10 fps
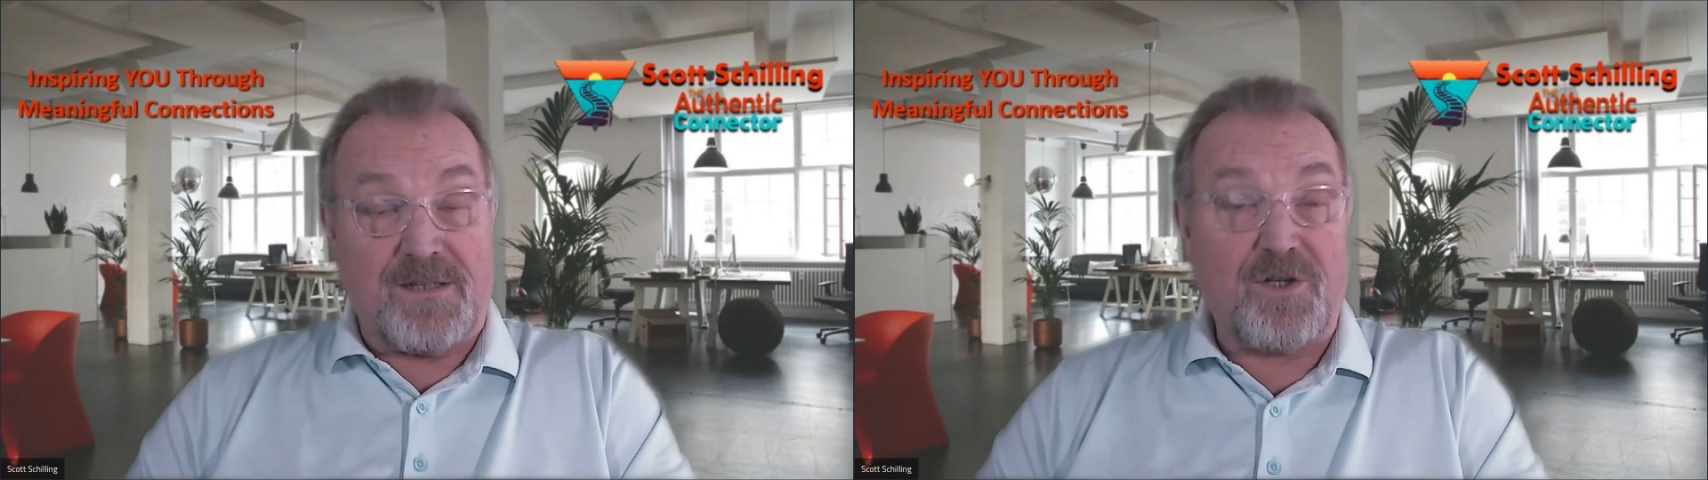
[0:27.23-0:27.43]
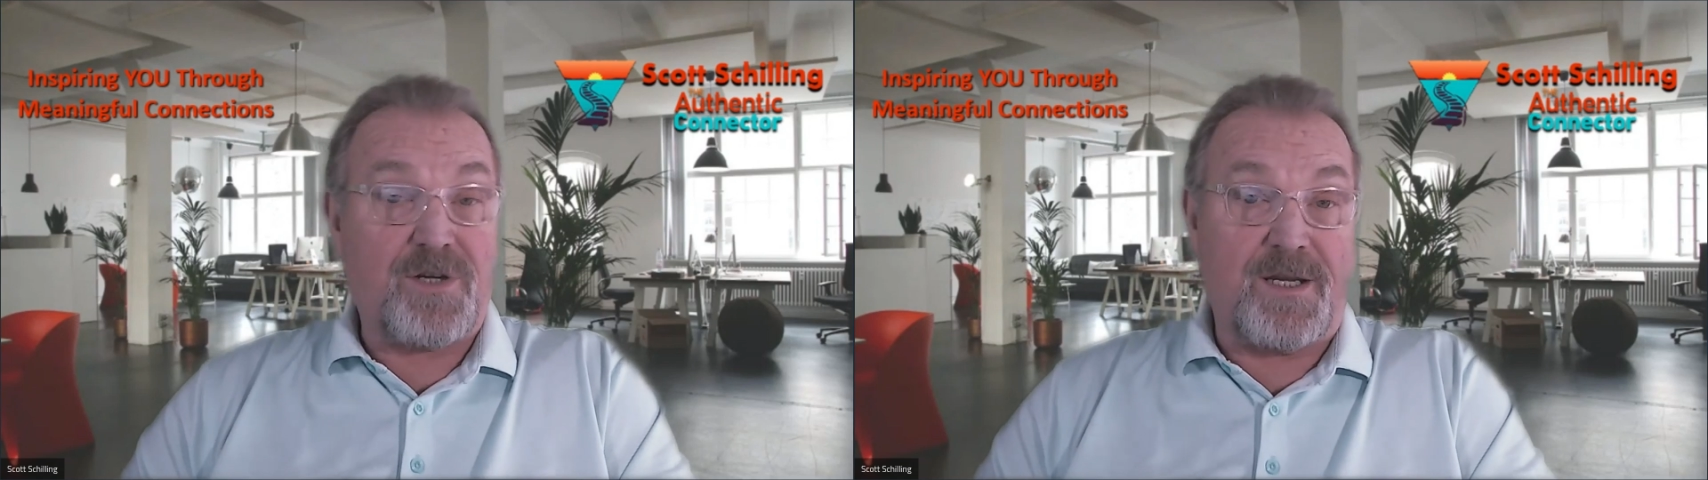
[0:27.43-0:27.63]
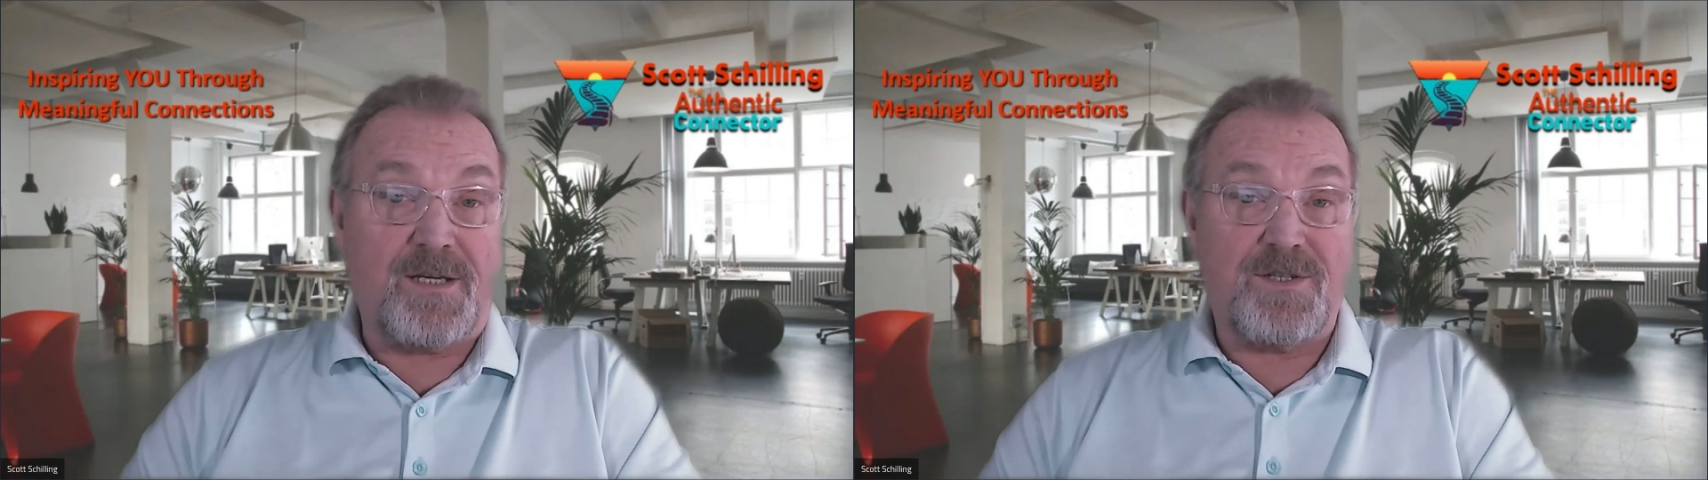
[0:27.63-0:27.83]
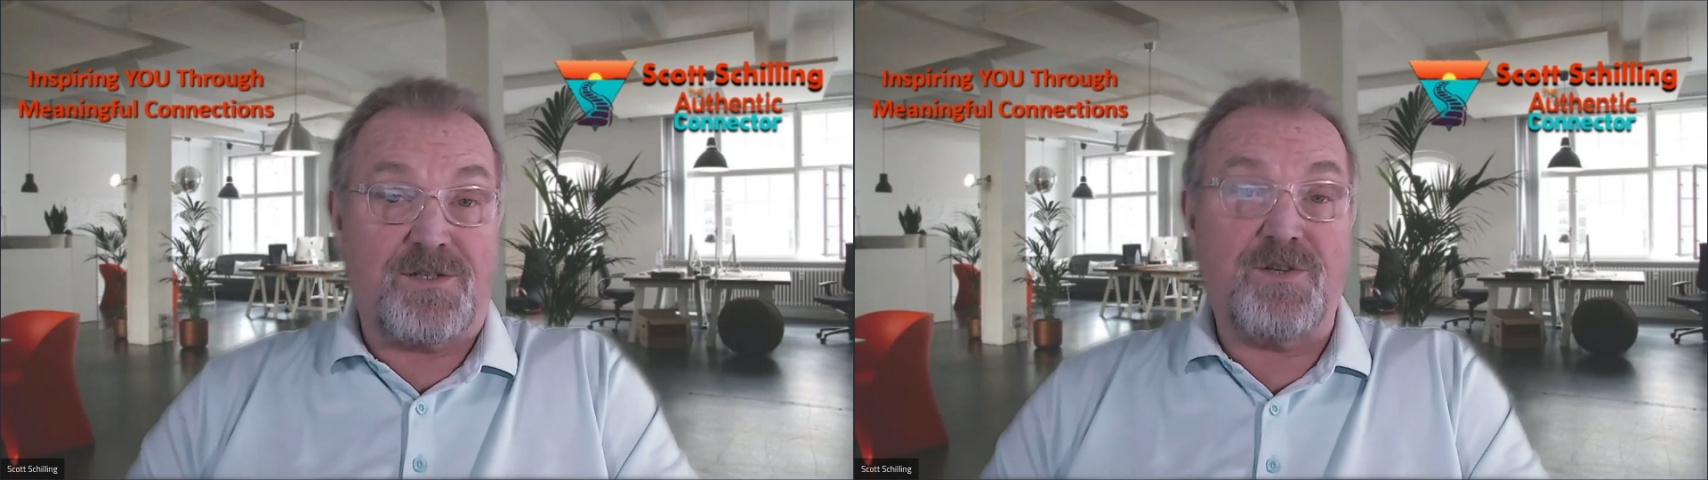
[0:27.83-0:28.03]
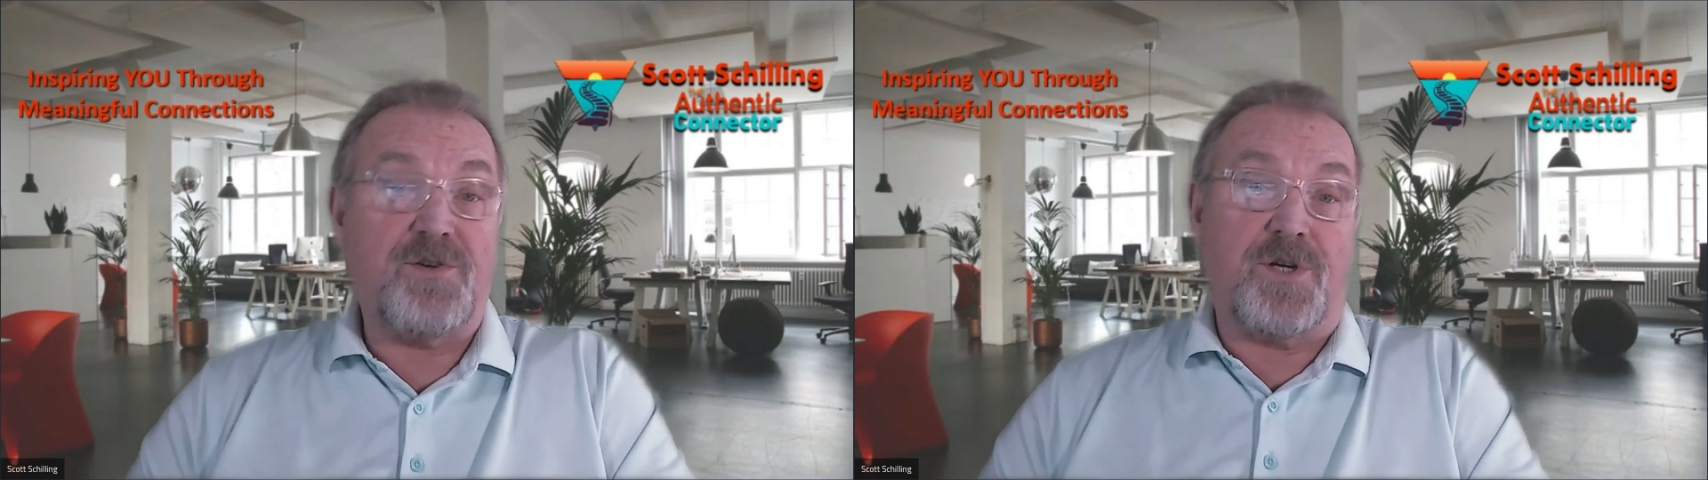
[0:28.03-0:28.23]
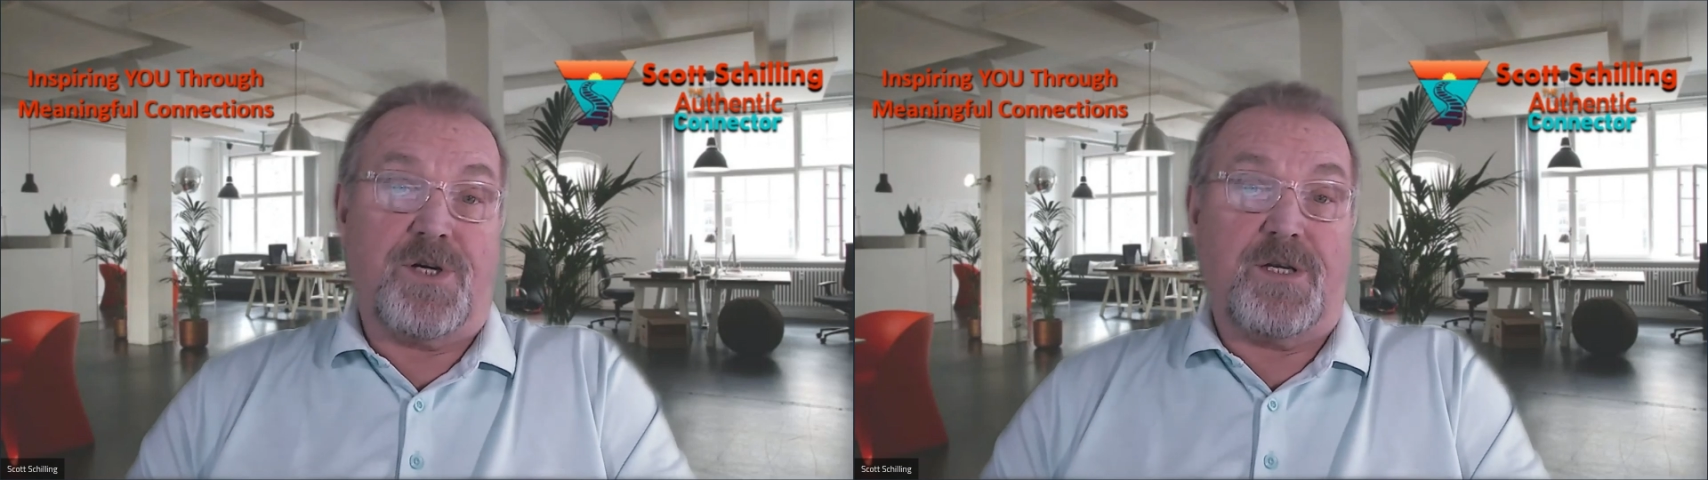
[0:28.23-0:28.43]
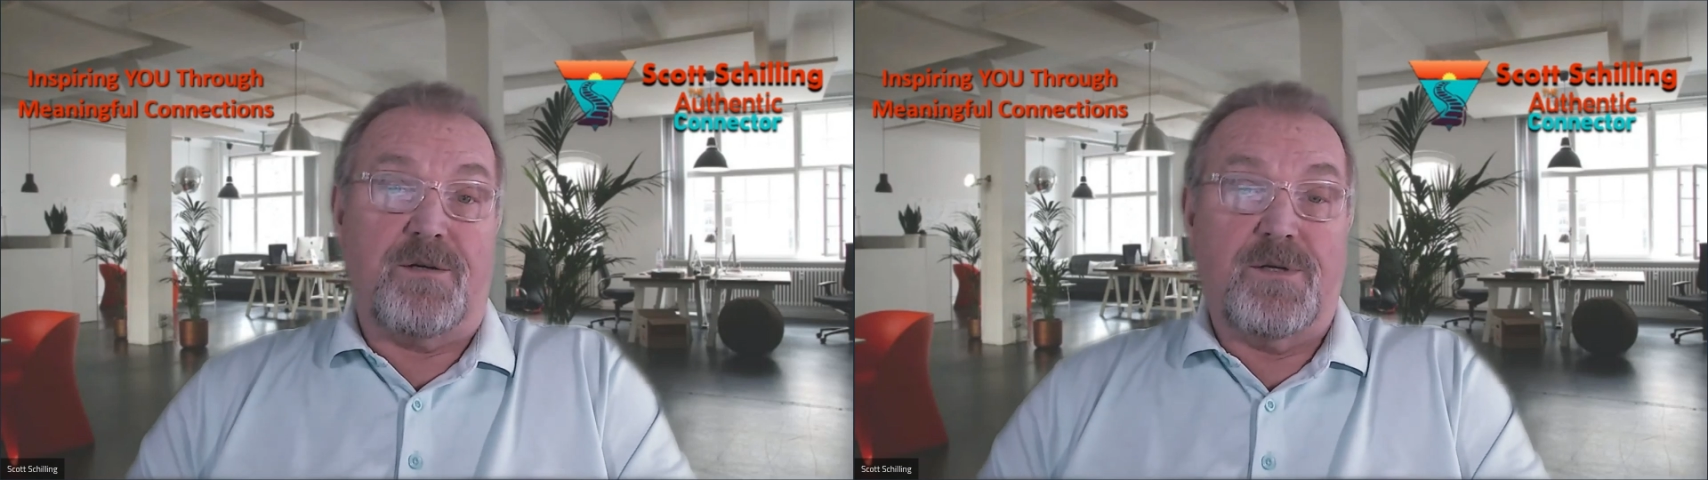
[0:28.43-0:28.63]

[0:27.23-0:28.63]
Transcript: looking to do good